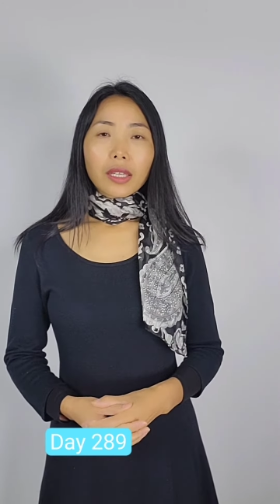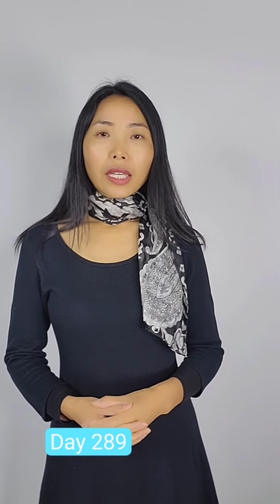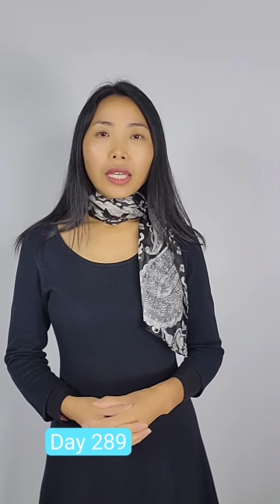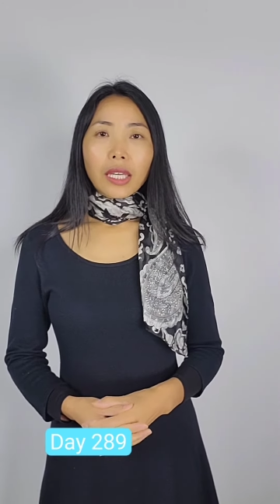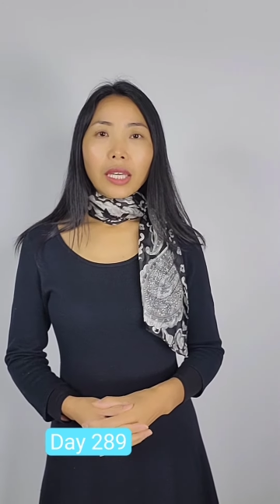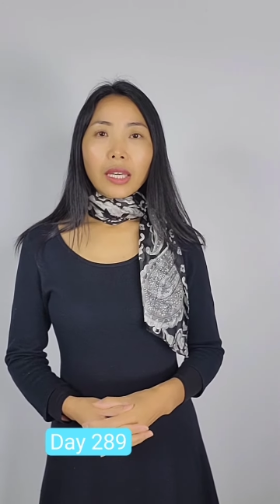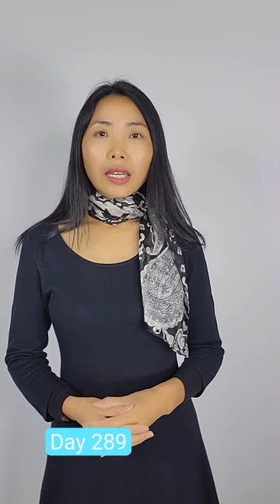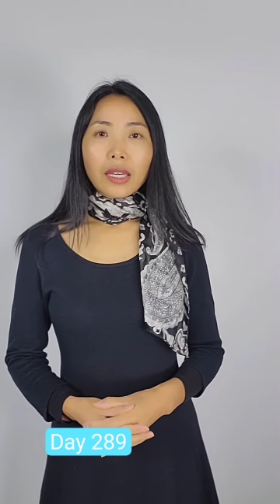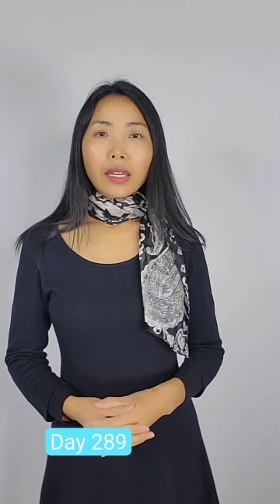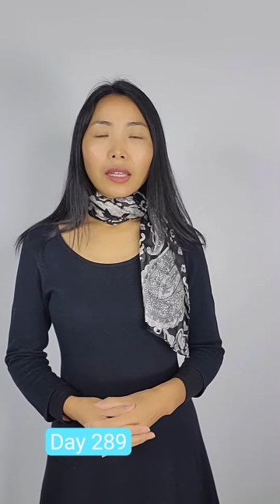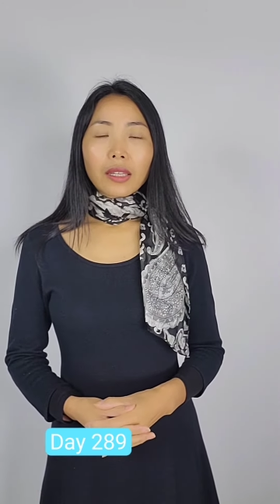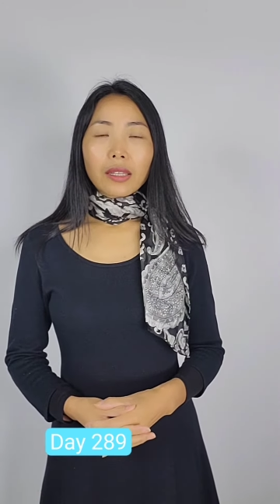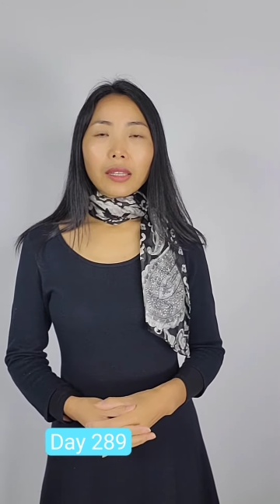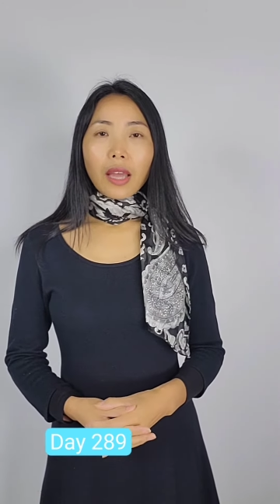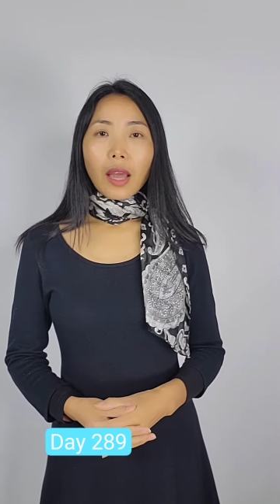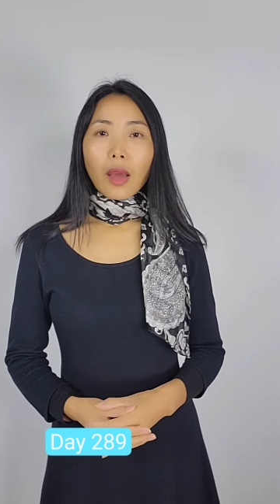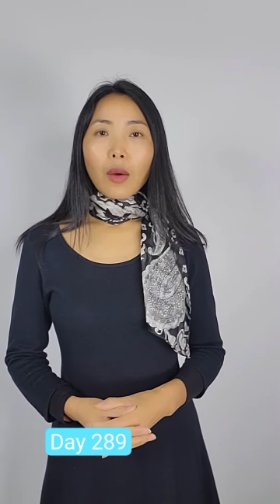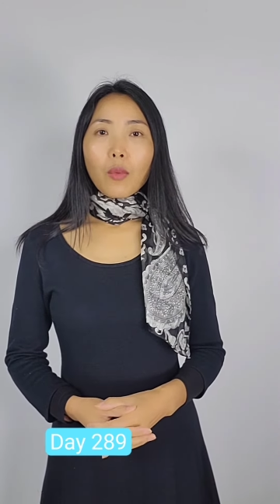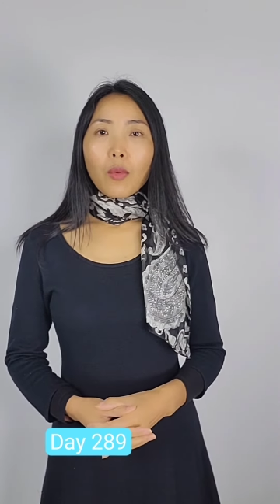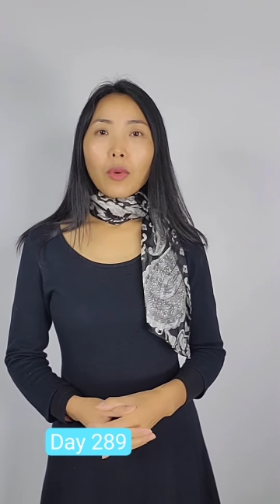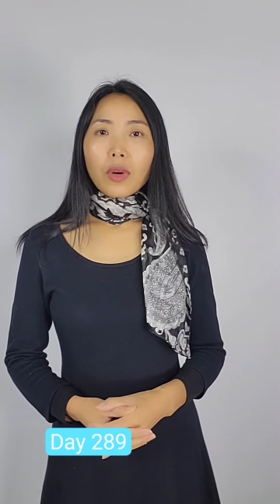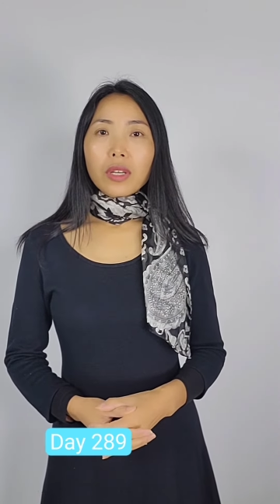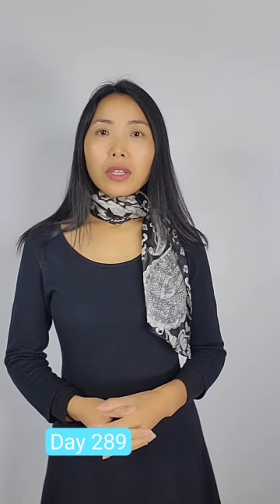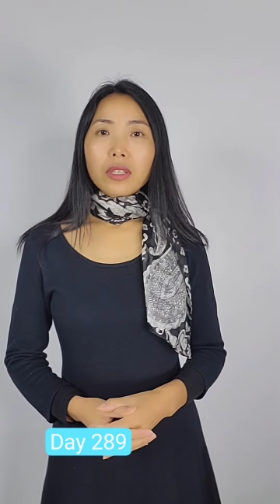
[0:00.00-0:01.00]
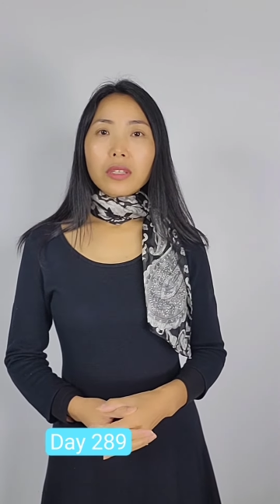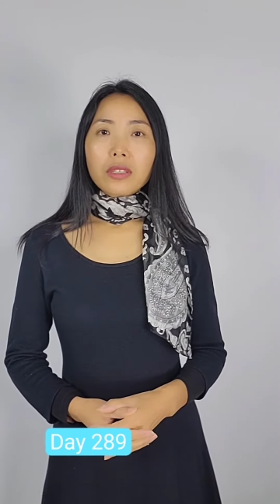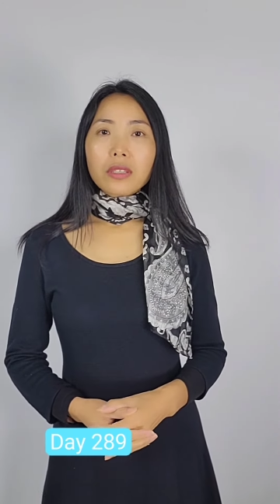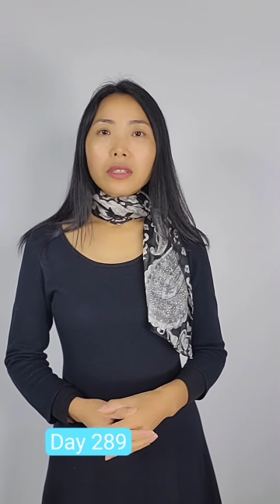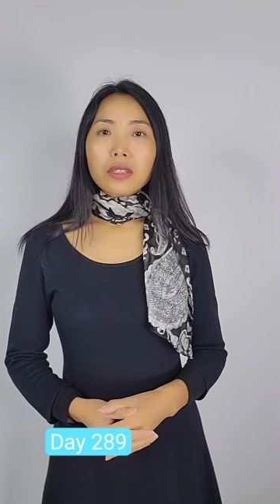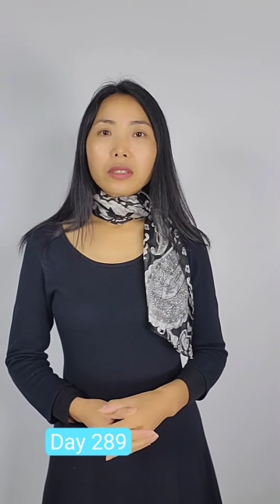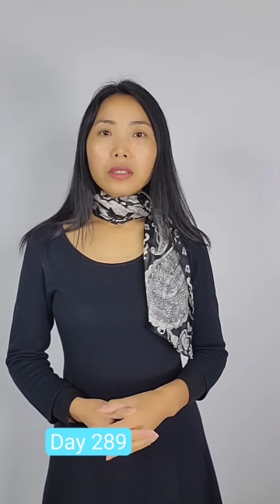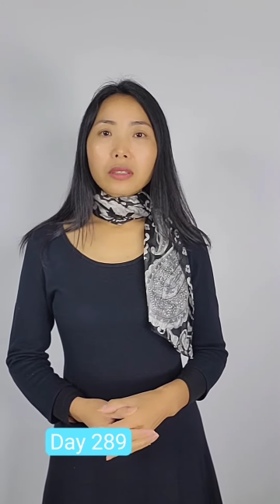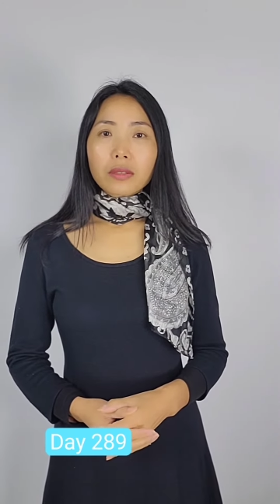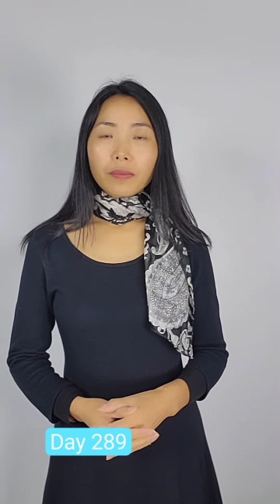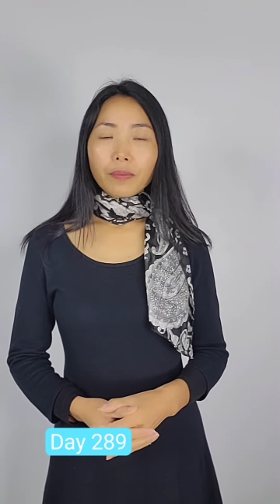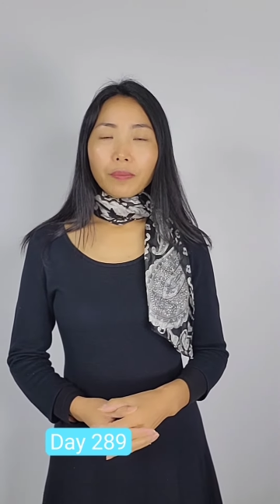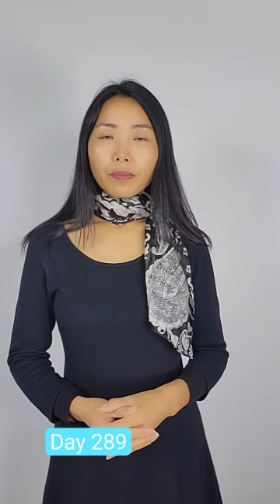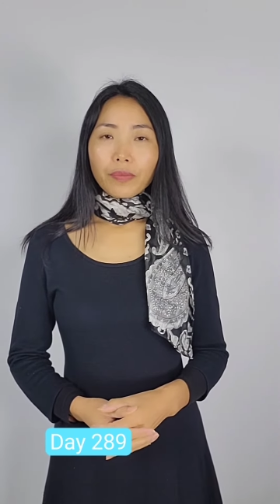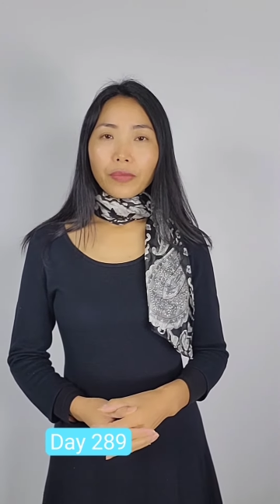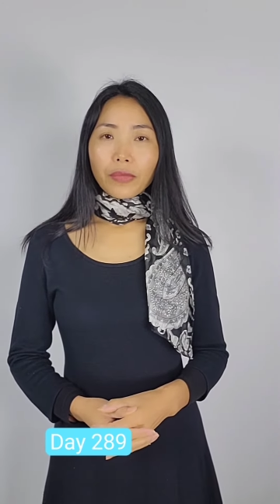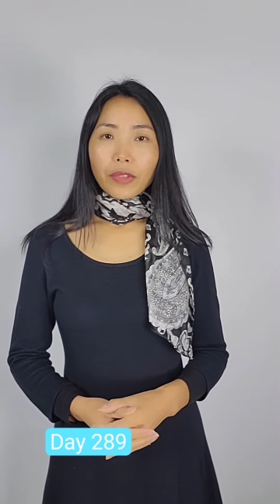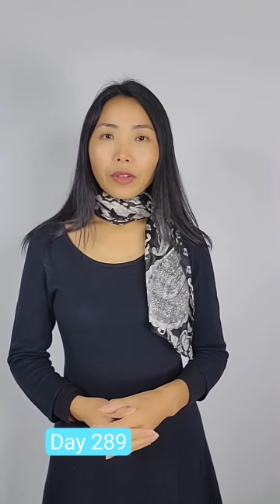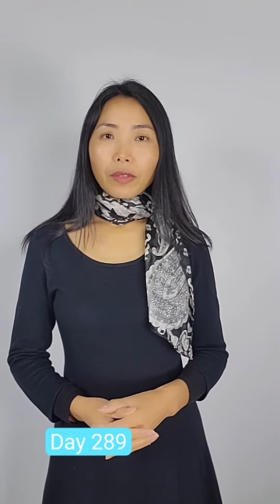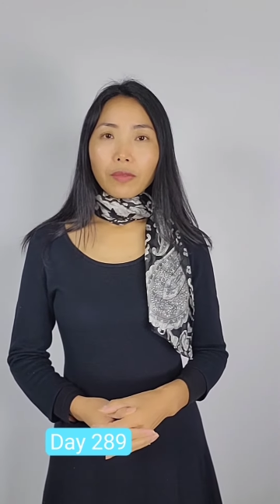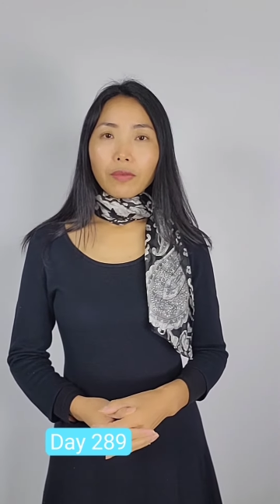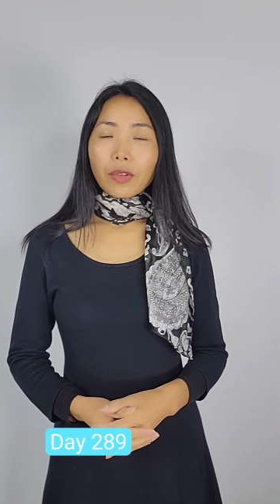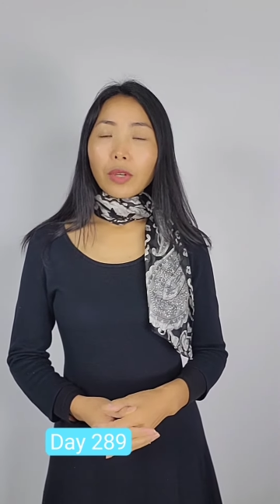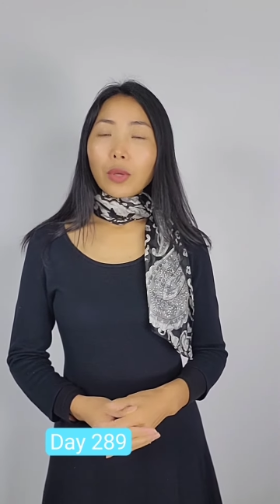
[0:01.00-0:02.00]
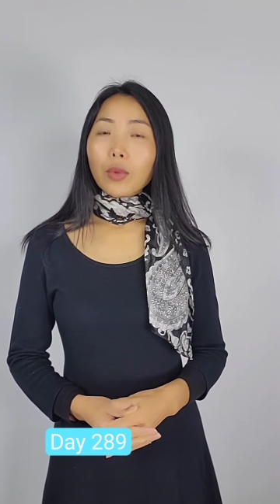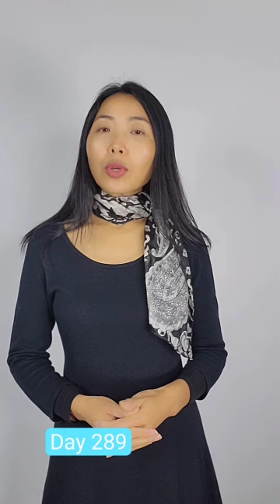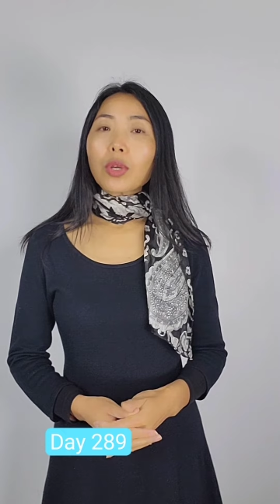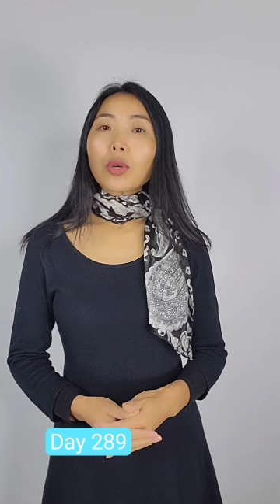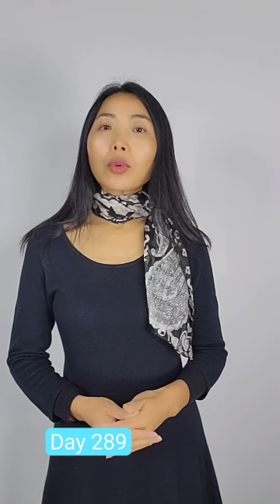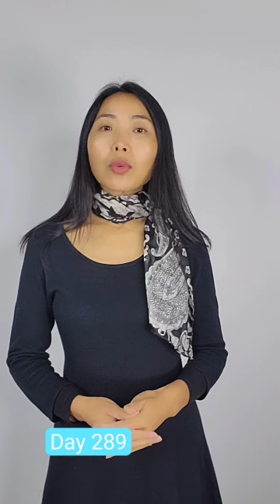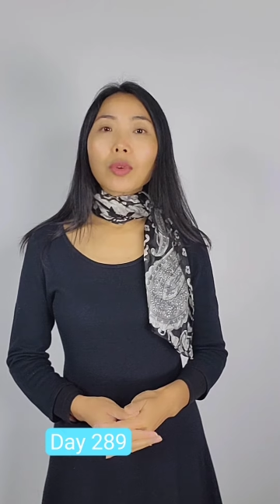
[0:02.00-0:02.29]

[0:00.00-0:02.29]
And I was very